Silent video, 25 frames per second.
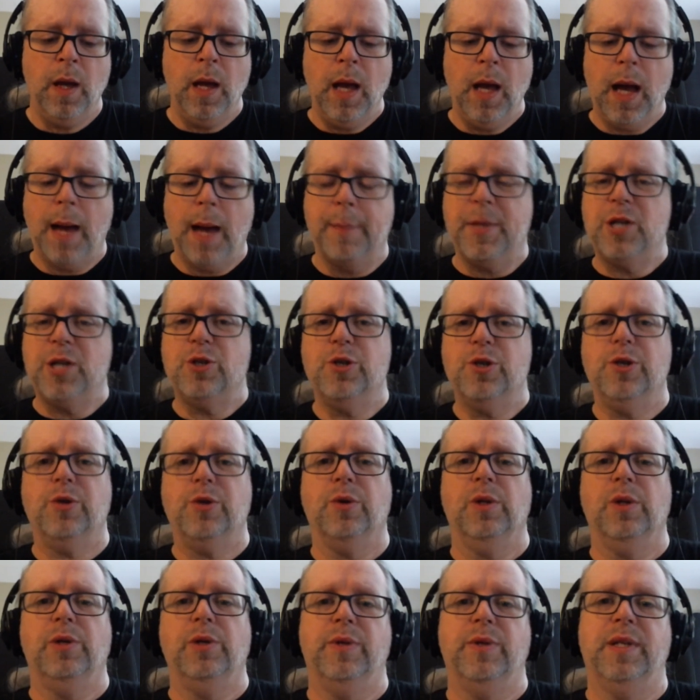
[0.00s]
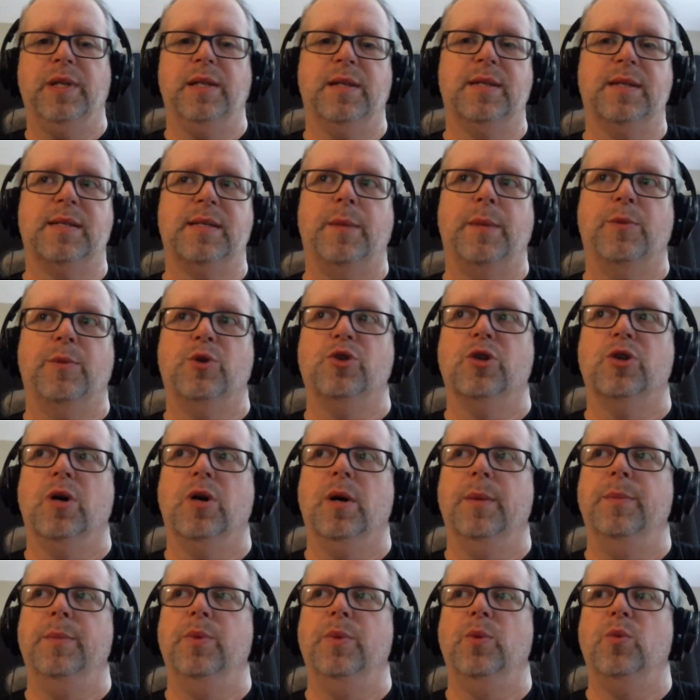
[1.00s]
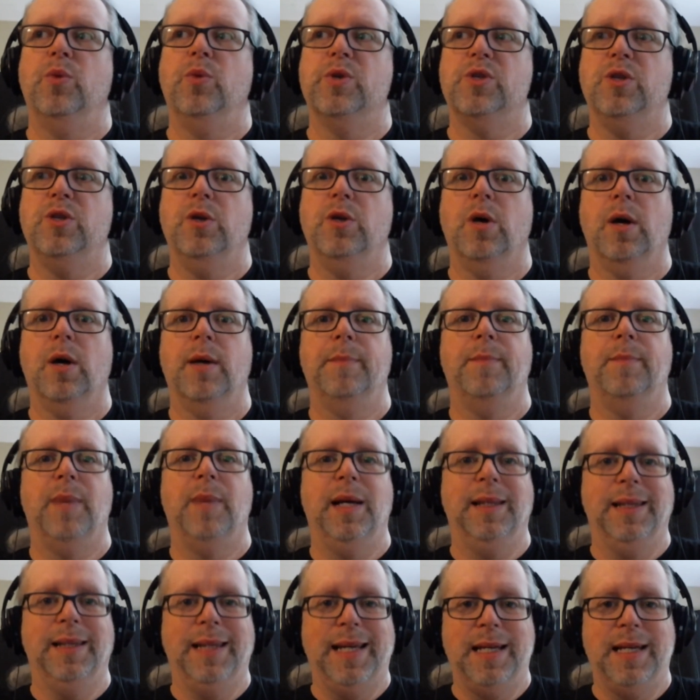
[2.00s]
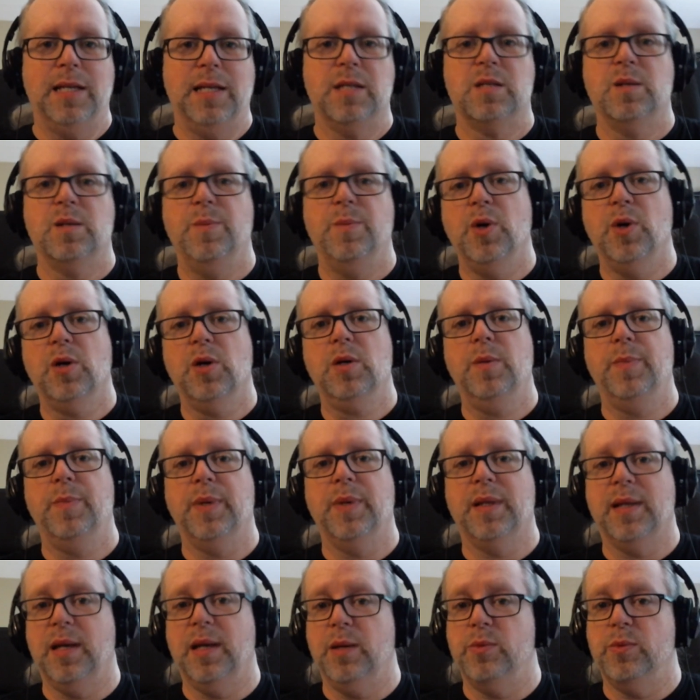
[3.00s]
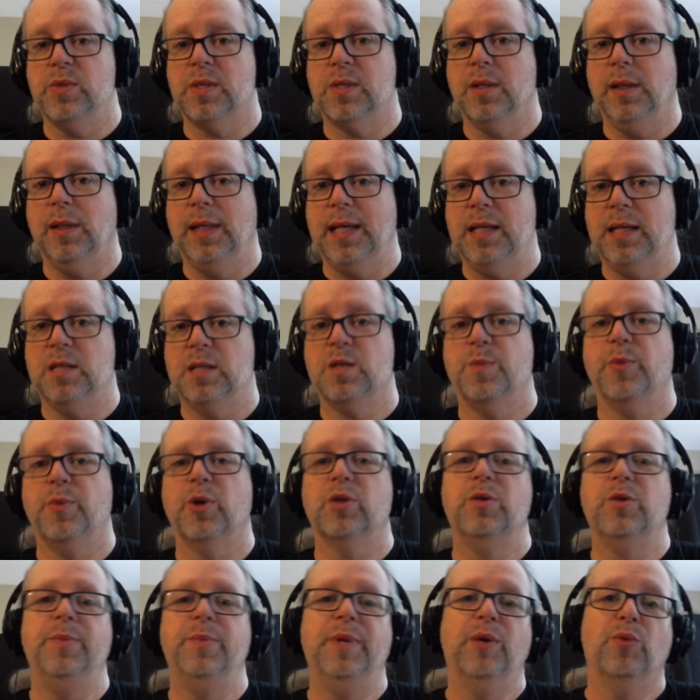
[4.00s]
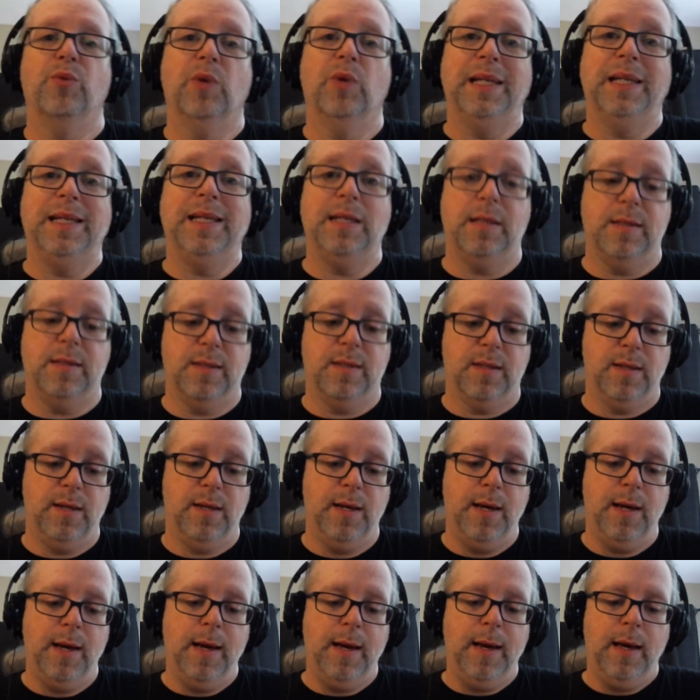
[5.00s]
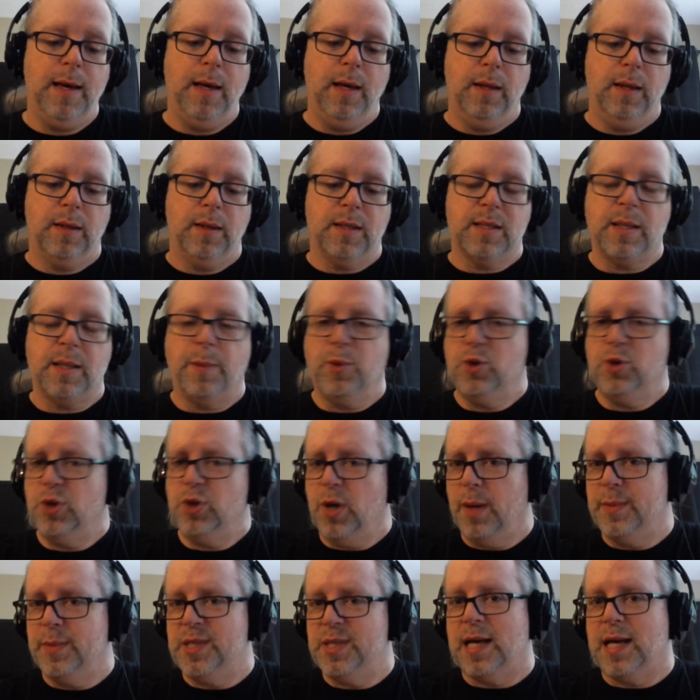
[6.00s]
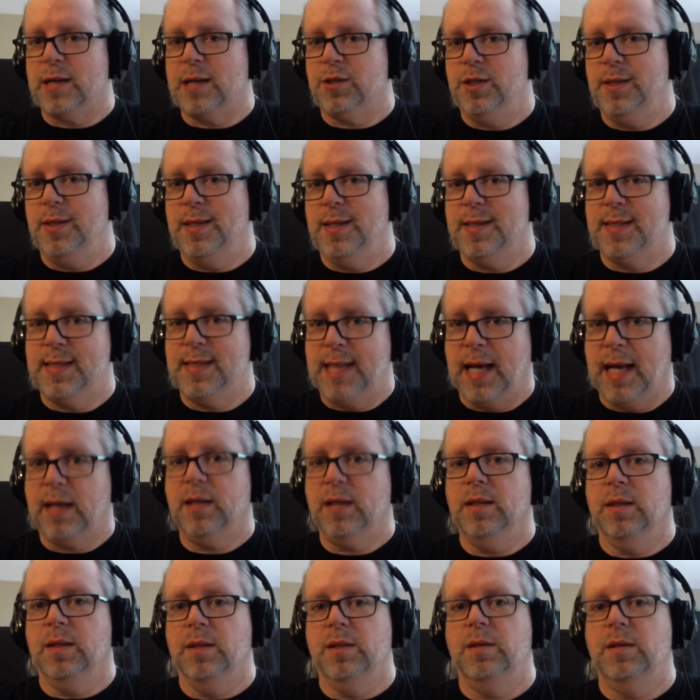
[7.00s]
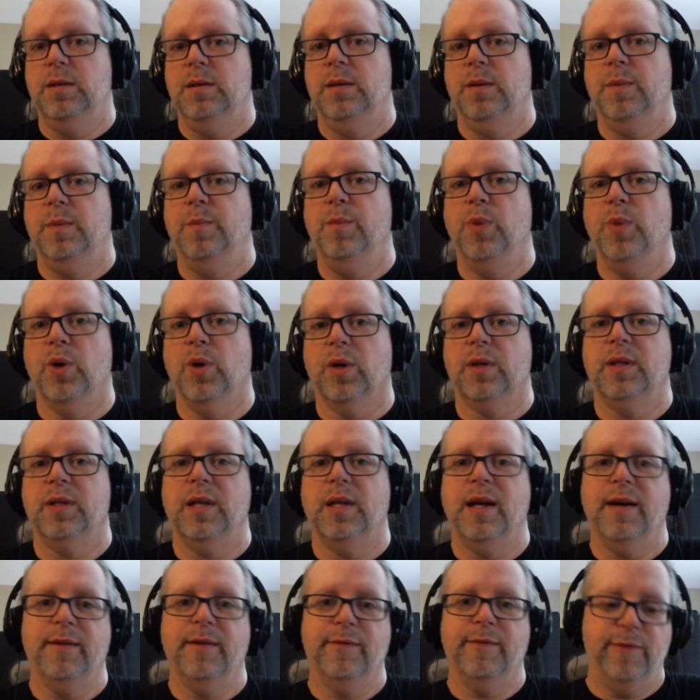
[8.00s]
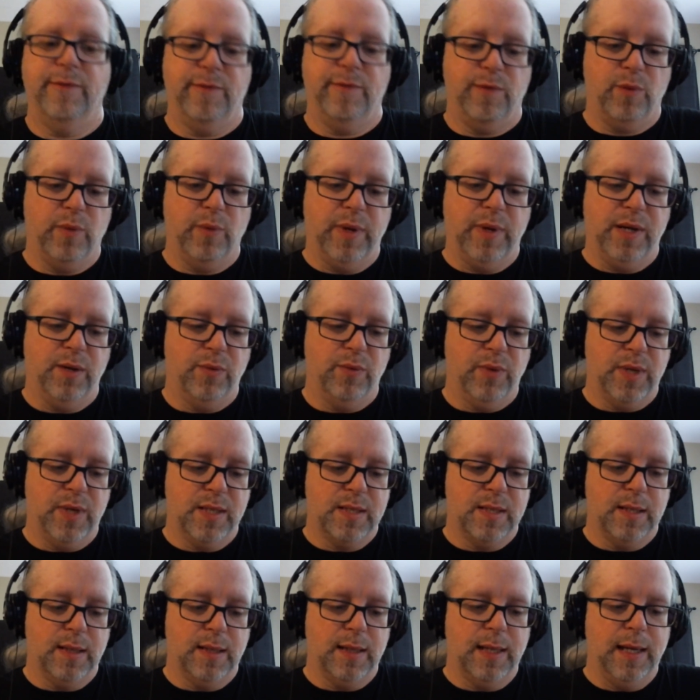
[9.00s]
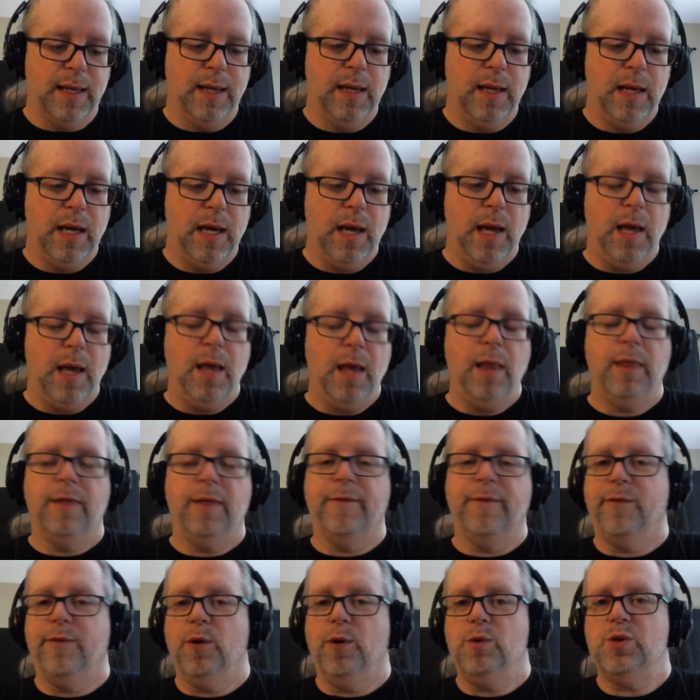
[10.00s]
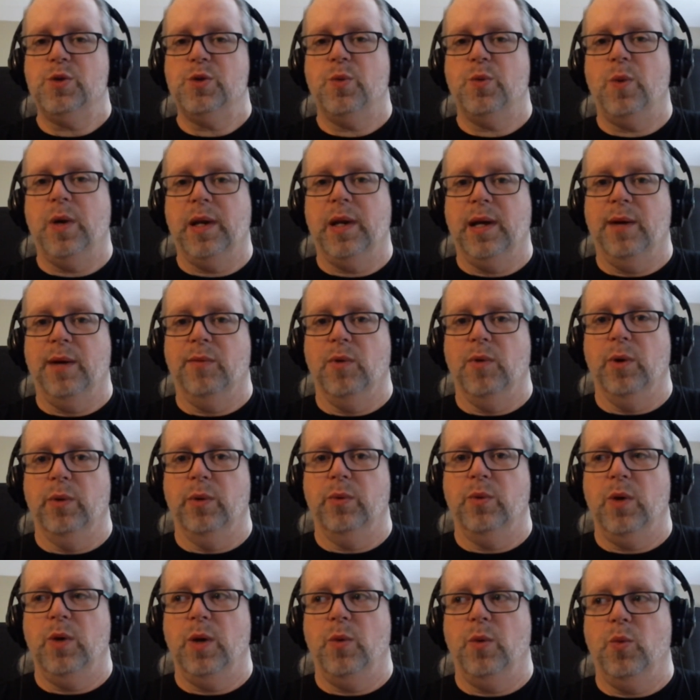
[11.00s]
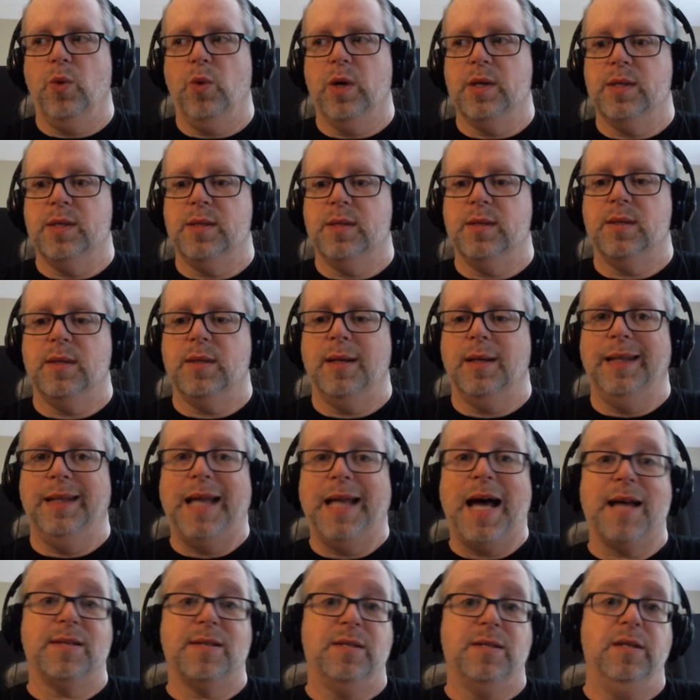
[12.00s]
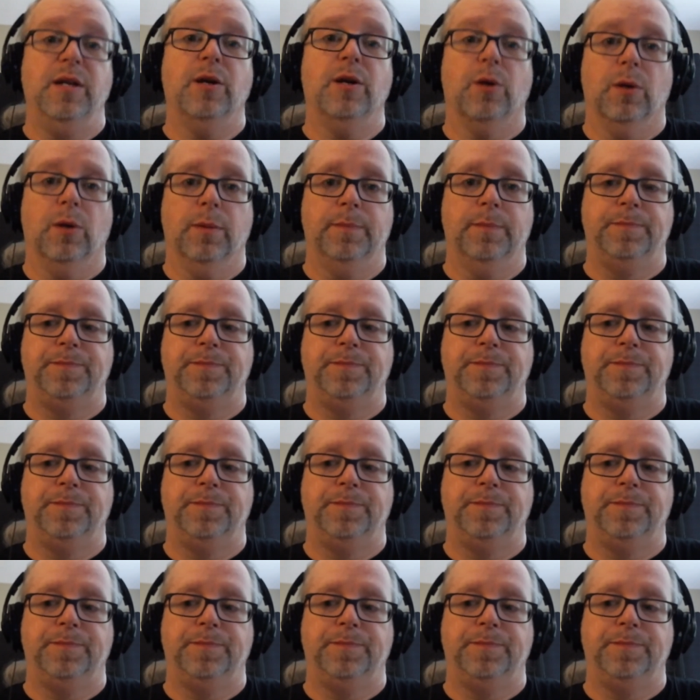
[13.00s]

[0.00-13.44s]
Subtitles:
I mentioned earlier that the summer job was not my latest book, but that it was the latest book to be released. The summer job is actually the second book that I've written recently. The first one I wrote was last year,